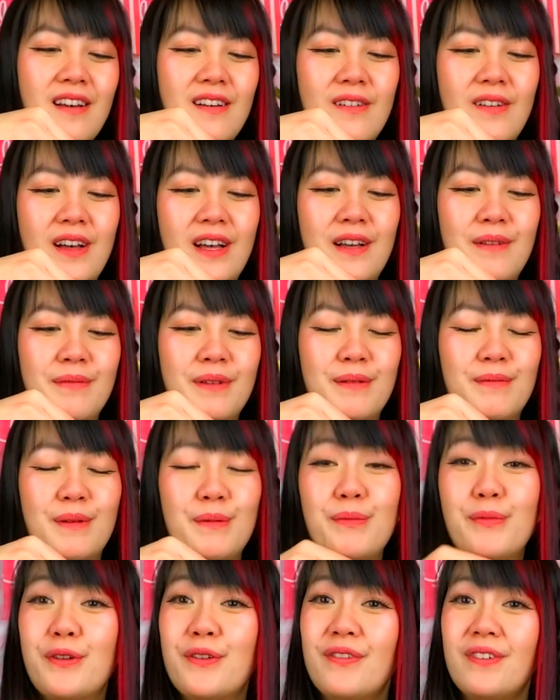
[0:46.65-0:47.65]
while um, me and my
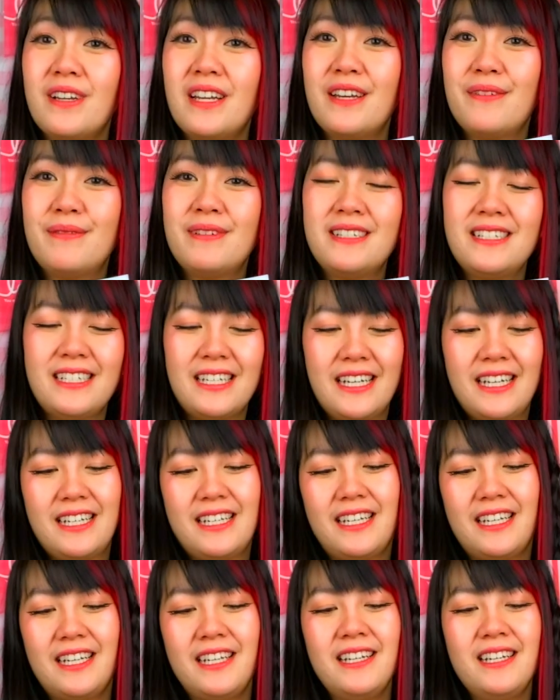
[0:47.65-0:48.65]
boyfriend have been
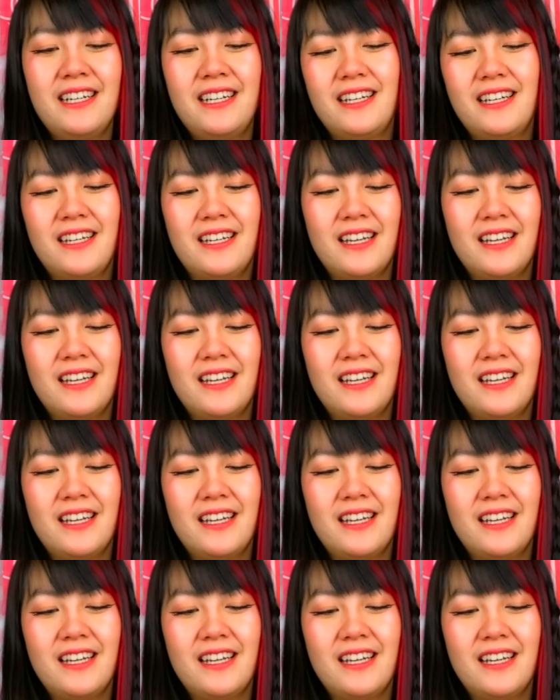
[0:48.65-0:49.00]
dating.